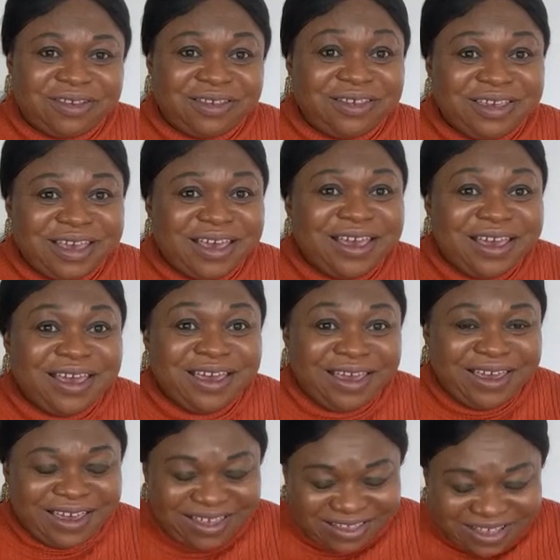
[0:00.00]

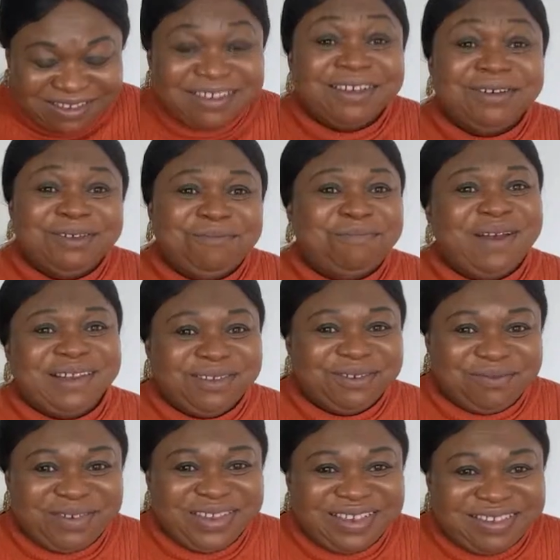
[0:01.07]
Yeah, and that's a good part
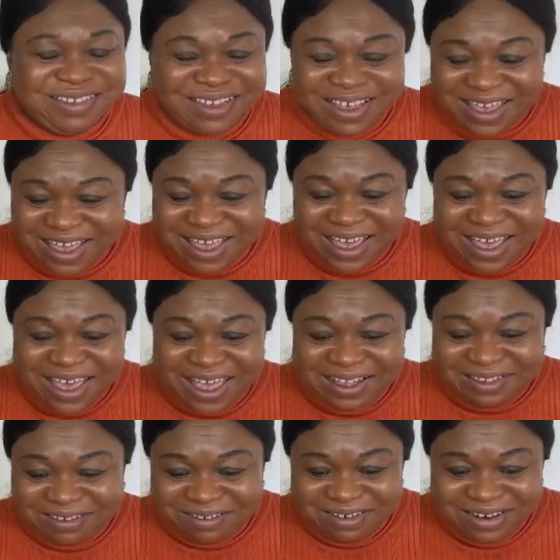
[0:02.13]
of it.
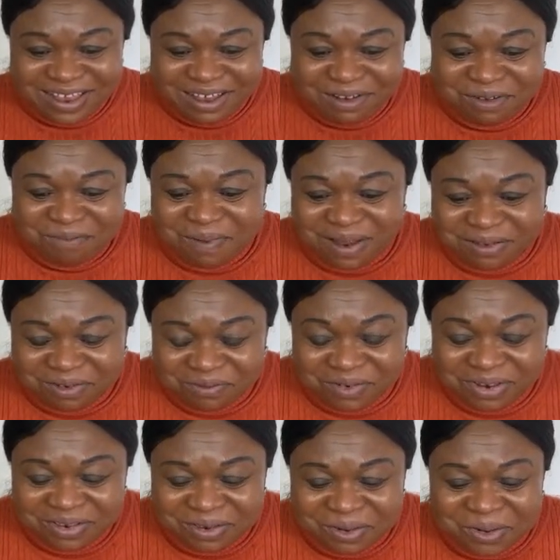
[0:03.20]
It's really a good part of
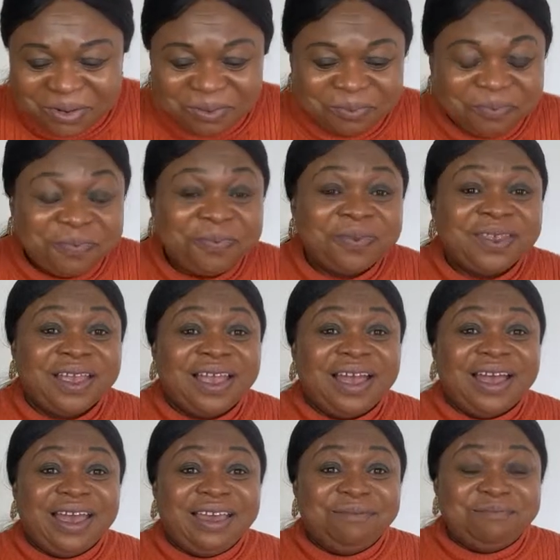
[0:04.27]
it. So
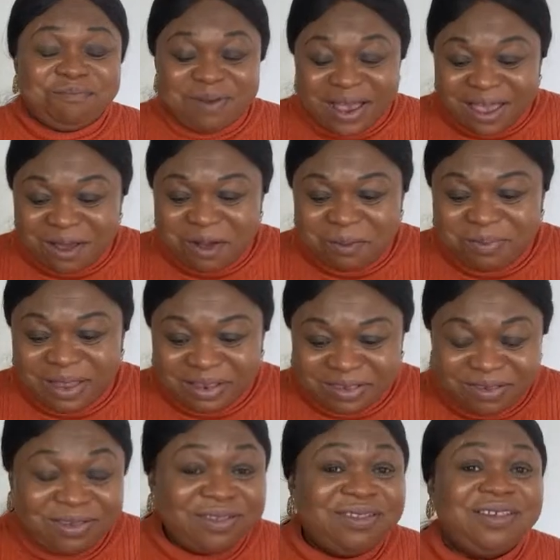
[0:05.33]
I hope that
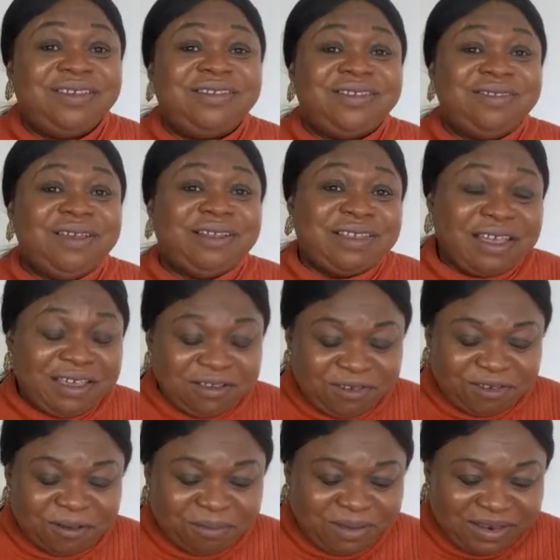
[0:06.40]
you're taking
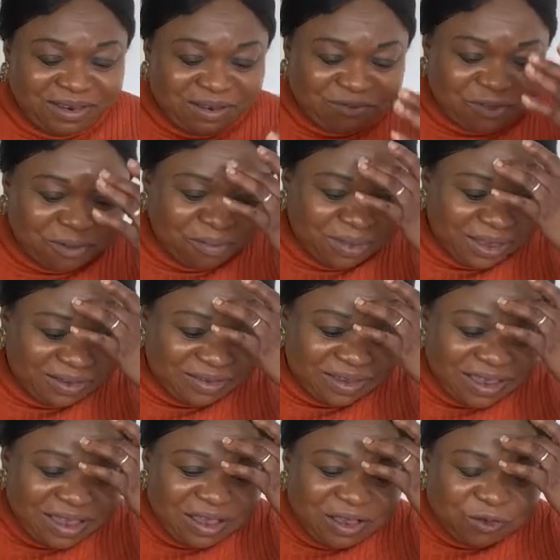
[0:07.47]
something from this.
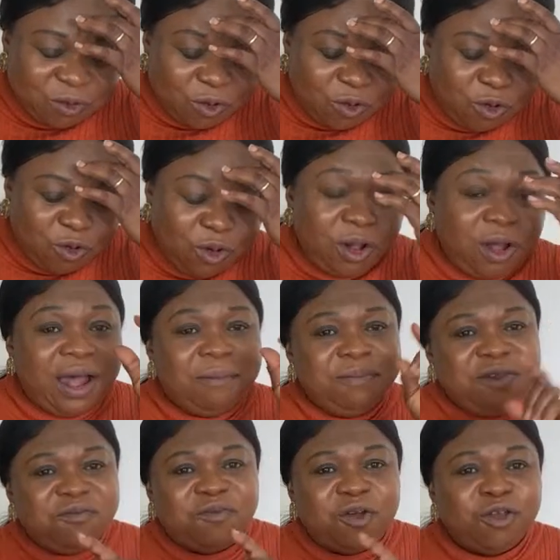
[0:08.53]
So
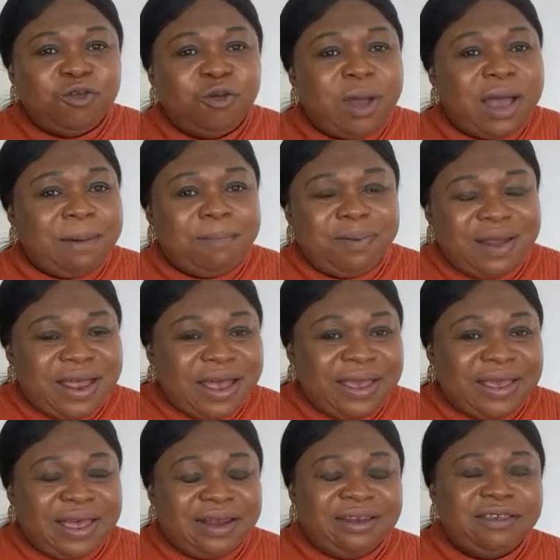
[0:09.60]
before you
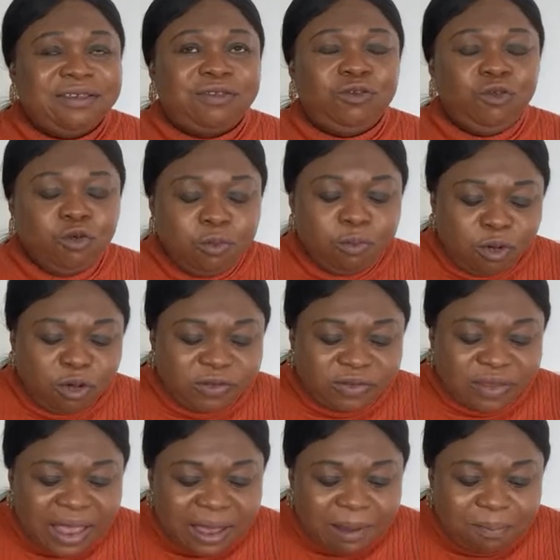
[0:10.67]
apply, at least you
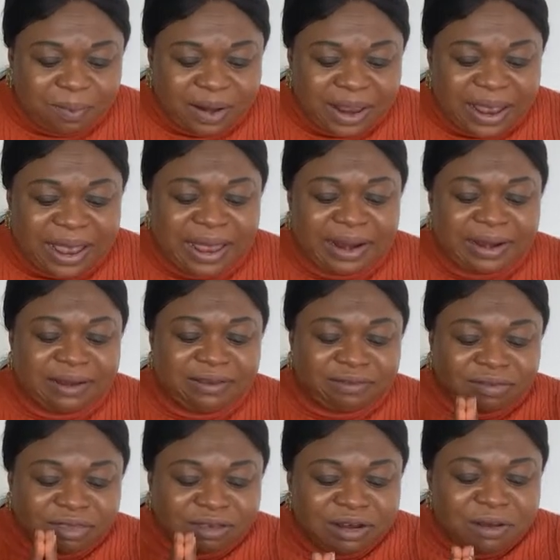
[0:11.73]
must apply at
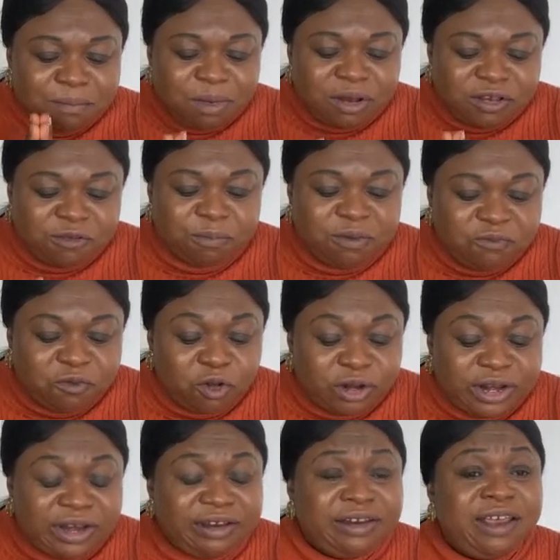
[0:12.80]
least 3 months before
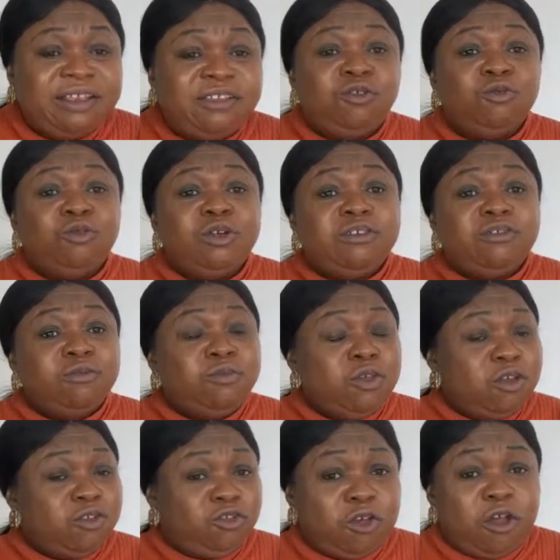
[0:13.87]
the date you resume
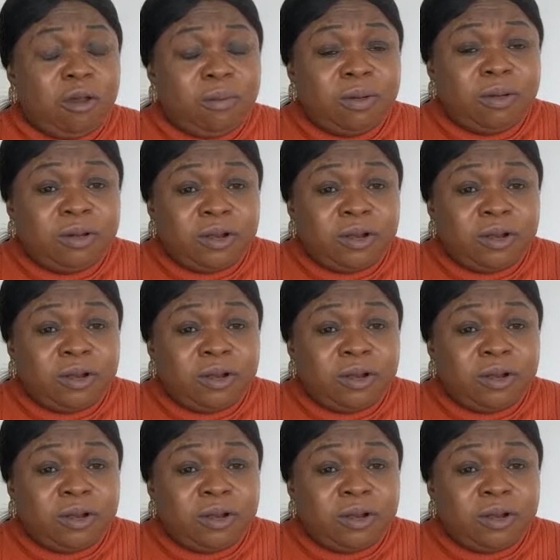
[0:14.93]
your job.